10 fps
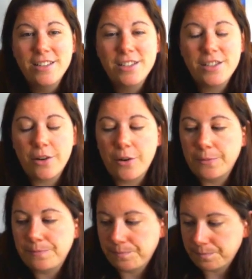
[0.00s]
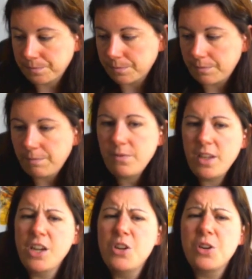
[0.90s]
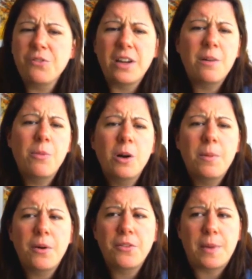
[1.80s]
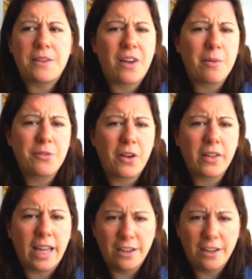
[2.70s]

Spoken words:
So you can find out more about the Maine Fiber Frolic